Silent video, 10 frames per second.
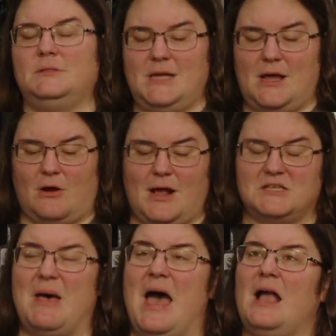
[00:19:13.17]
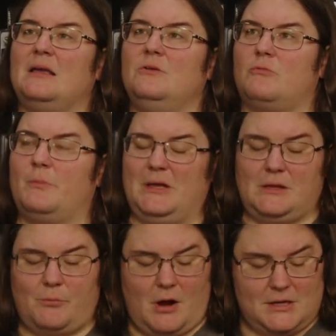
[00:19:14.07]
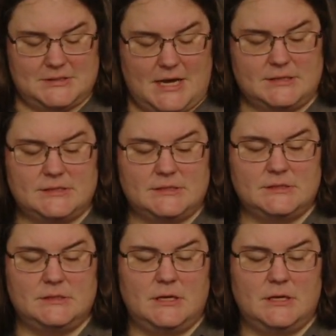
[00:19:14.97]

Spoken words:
take our next pack, repeat the process.